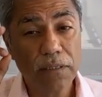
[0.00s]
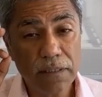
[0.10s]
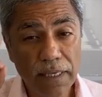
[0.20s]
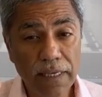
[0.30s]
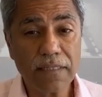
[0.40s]

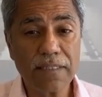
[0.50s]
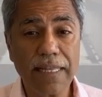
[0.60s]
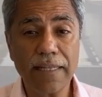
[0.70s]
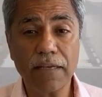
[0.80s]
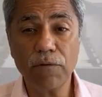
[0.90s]
things
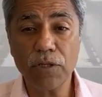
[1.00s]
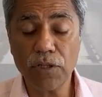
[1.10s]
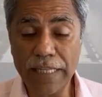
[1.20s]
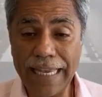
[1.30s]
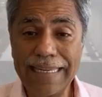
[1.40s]
that
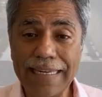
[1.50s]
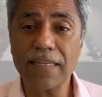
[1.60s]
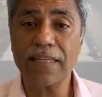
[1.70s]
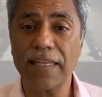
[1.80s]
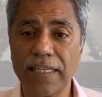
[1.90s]
they
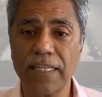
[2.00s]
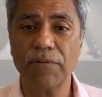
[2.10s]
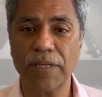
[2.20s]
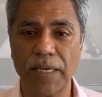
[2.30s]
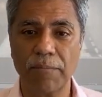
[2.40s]
didn't think they
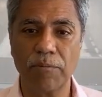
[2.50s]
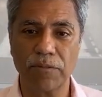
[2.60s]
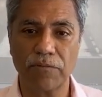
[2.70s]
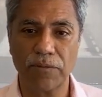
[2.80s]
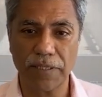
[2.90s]
were capable
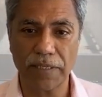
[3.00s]
of doing,